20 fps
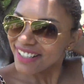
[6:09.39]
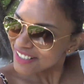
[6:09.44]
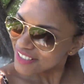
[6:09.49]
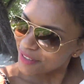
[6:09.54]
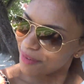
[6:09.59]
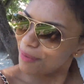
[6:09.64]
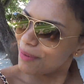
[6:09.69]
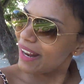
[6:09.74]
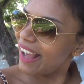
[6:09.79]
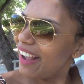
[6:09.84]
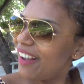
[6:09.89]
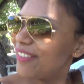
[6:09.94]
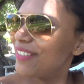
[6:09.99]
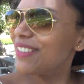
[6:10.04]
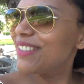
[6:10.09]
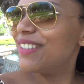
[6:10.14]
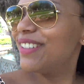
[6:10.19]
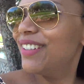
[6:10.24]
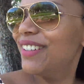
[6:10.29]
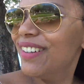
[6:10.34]
So I'm gonna have
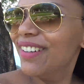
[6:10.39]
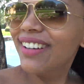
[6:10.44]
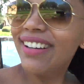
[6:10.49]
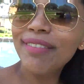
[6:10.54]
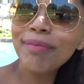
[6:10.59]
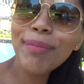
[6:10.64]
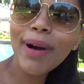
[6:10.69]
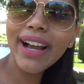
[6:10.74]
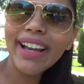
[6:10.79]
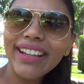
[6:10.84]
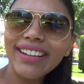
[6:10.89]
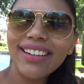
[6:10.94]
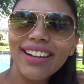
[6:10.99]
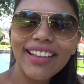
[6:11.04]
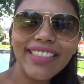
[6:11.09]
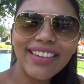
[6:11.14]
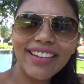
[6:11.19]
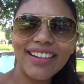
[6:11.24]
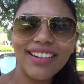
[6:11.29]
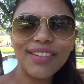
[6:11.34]
to buy
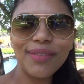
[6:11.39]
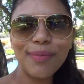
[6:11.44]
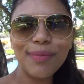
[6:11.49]
another